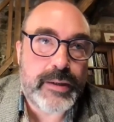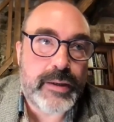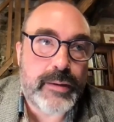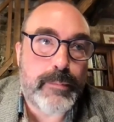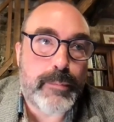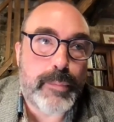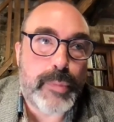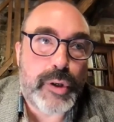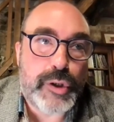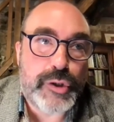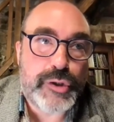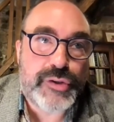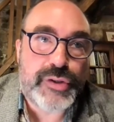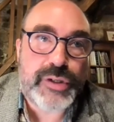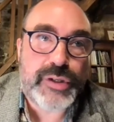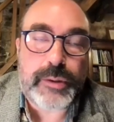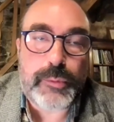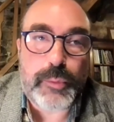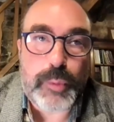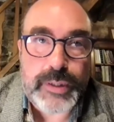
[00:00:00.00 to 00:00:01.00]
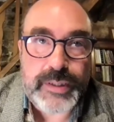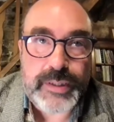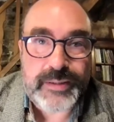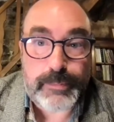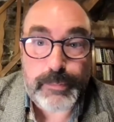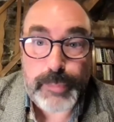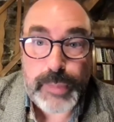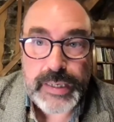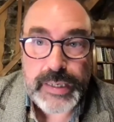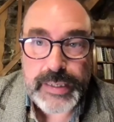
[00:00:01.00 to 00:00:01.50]
immersing one's
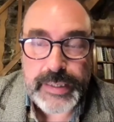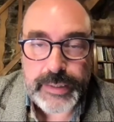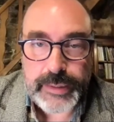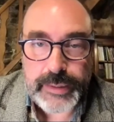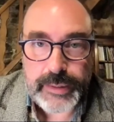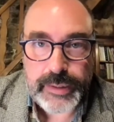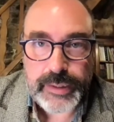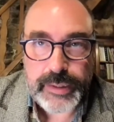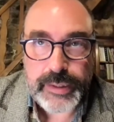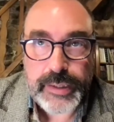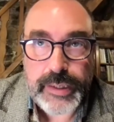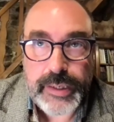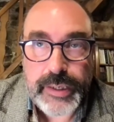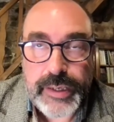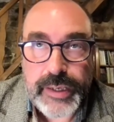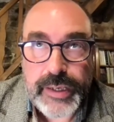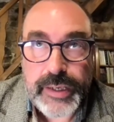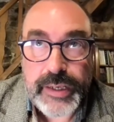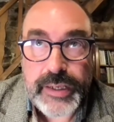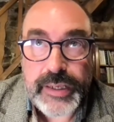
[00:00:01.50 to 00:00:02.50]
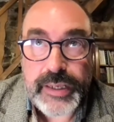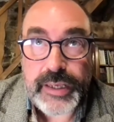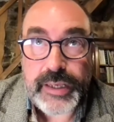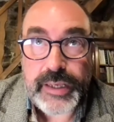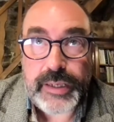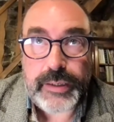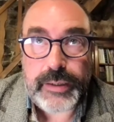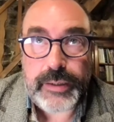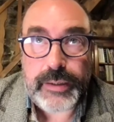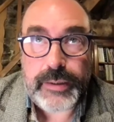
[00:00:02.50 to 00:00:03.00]
mind
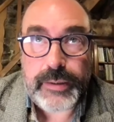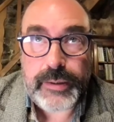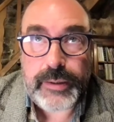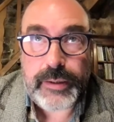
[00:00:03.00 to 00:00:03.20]
in